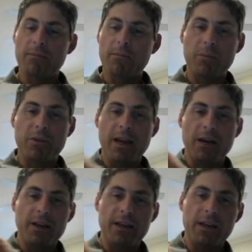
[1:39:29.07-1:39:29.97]
Remember the
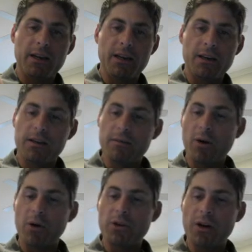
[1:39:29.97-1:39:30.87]
aldehydic
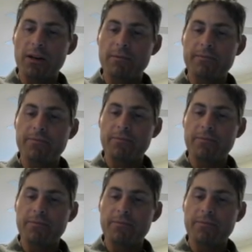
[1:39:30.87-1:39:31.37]
proton?